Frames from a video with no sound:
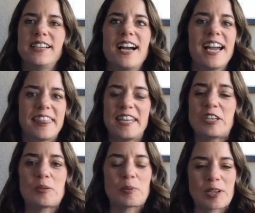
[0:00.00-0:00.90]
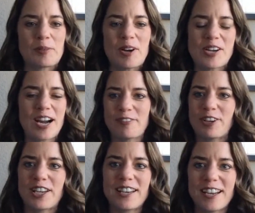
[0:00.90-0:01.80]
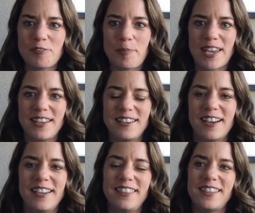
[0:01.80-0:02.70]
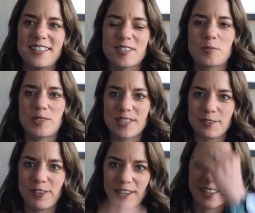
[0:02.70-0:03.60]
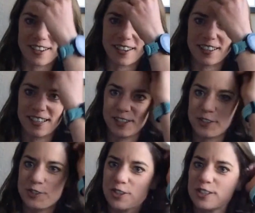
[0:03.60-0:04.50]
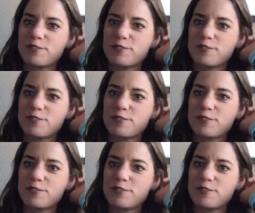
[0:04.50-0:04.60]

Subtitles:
I think you pretty well covered it. I've been in this specific industry of